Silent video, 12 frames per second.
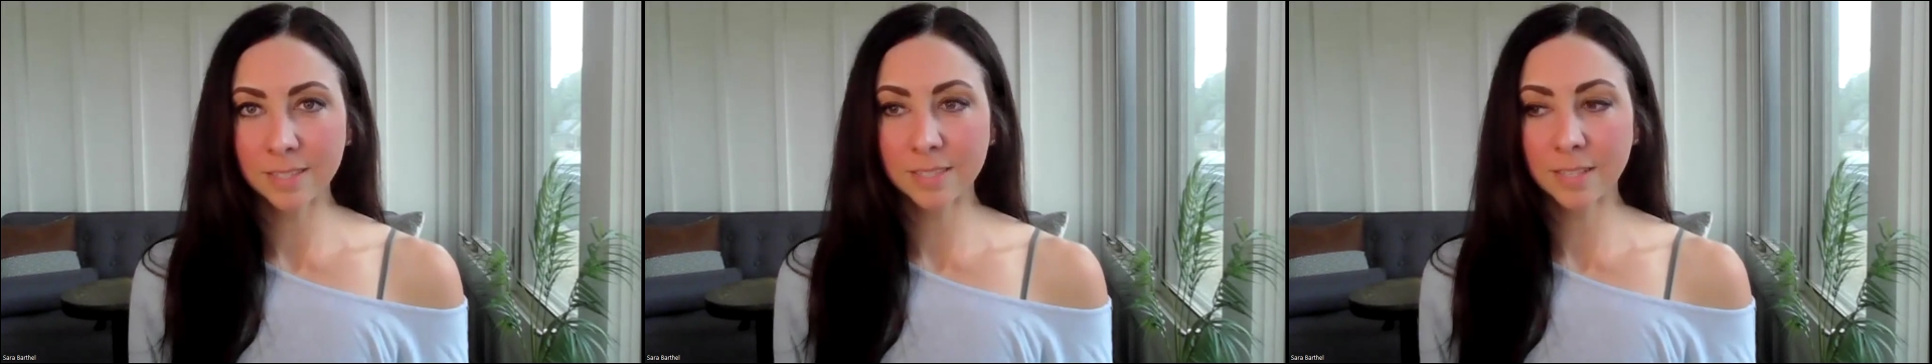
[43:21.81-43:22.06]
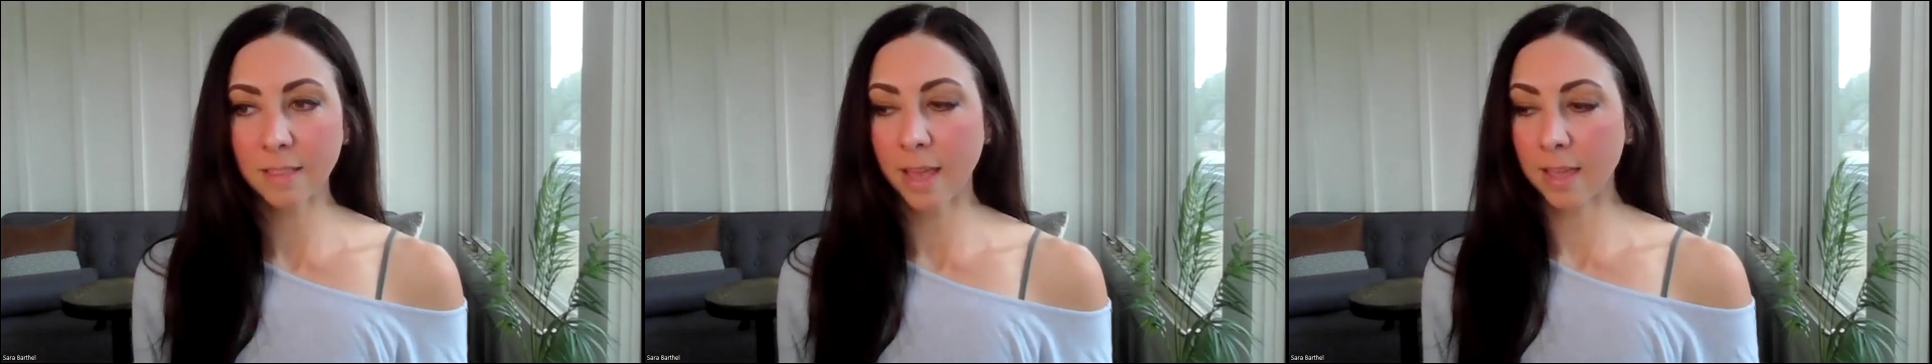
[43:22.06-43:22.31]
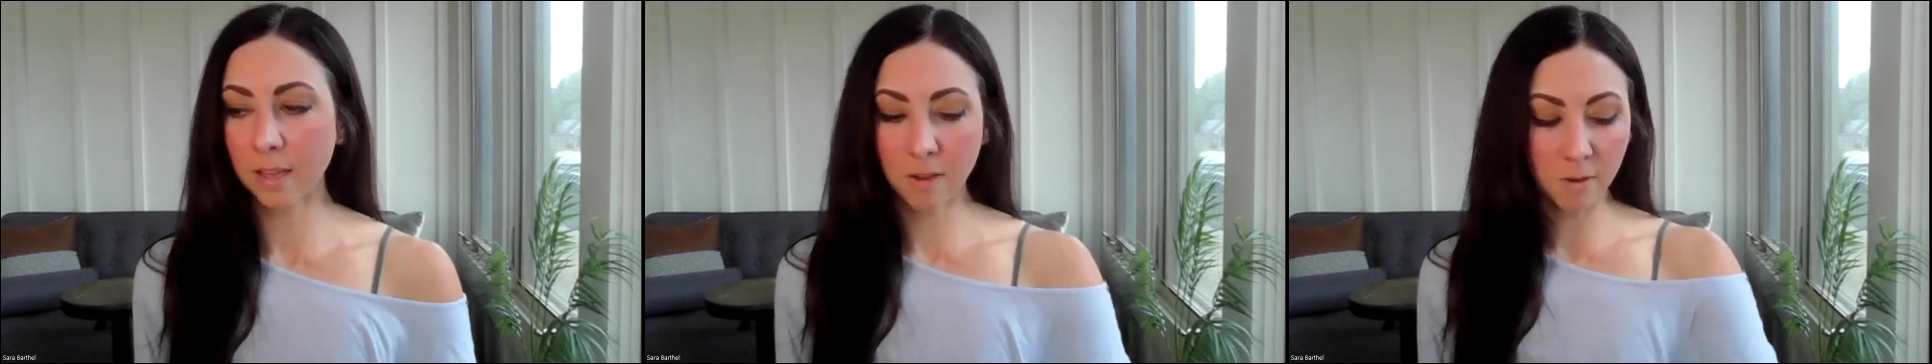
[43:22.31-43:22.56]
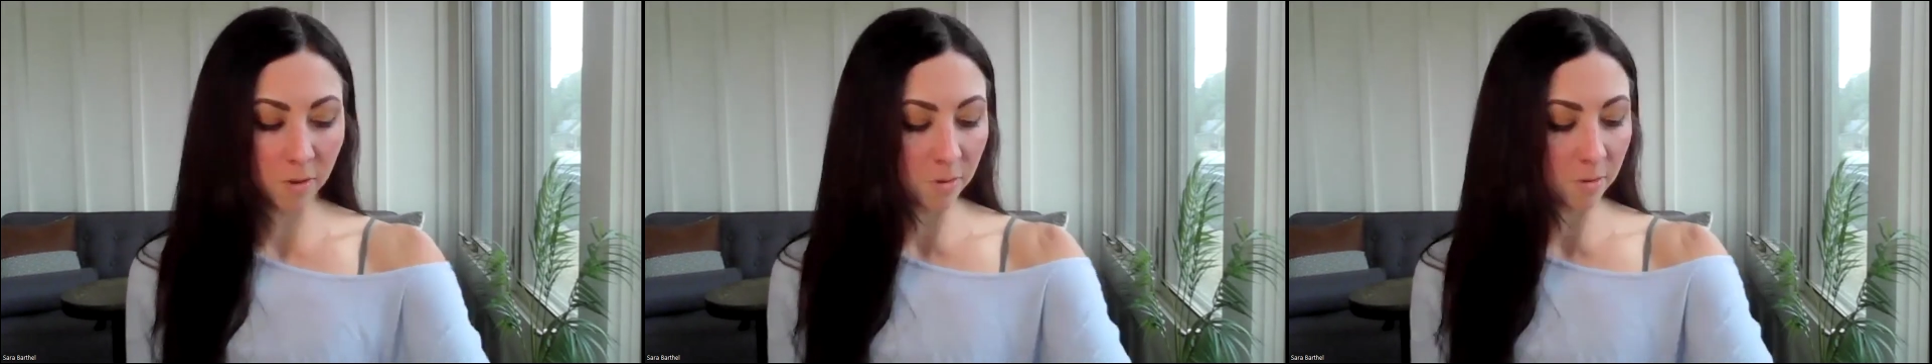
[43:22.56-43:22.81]
Isn't like,
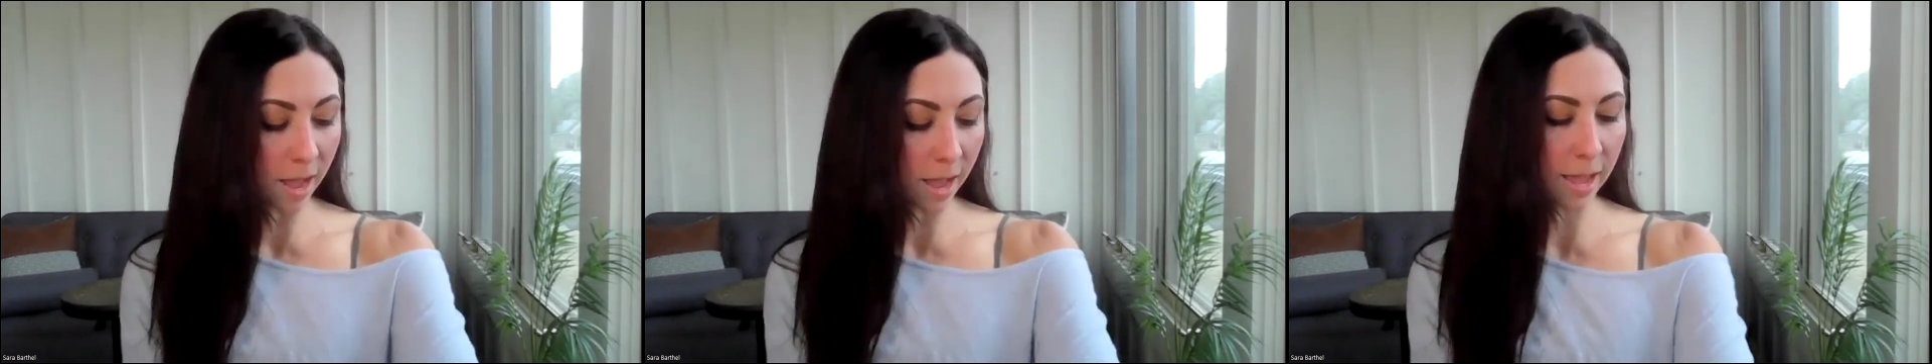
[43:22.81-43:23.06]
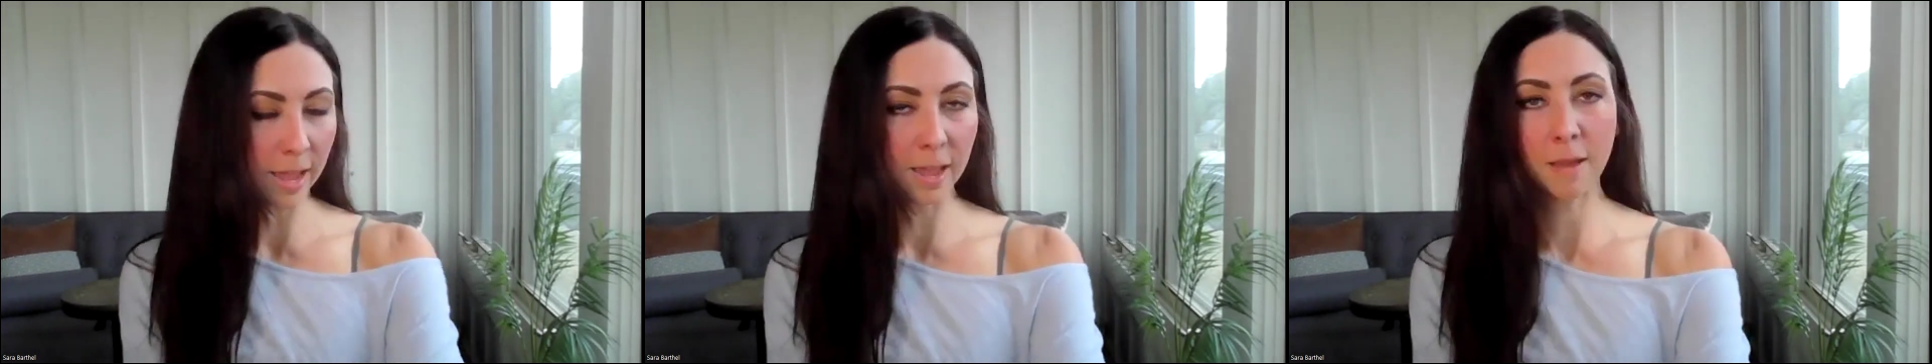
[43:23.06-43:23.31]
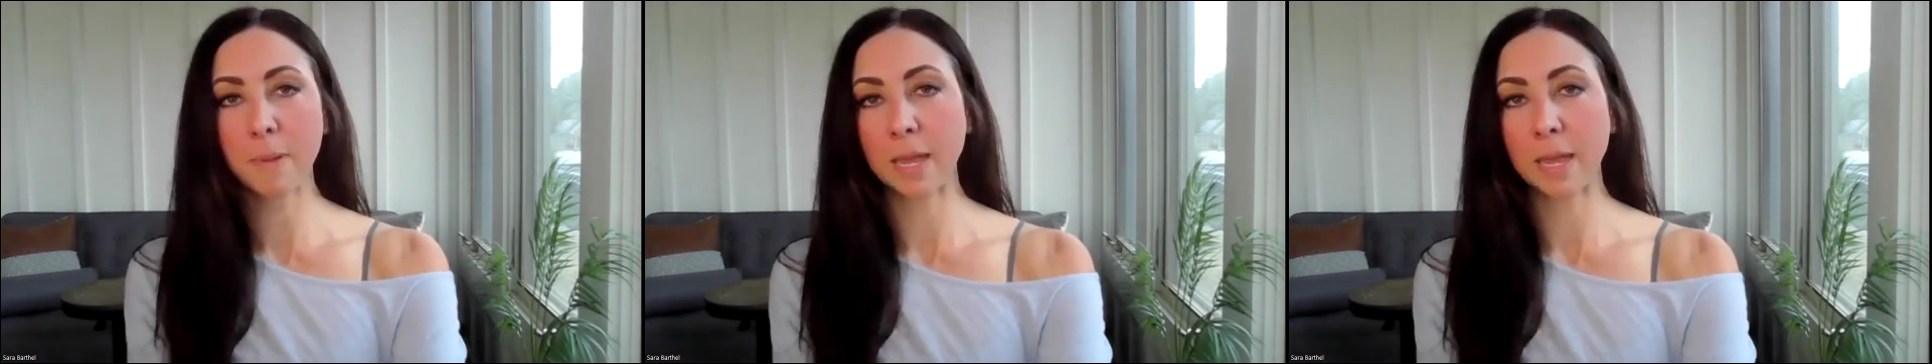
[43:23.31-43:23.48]
oh, I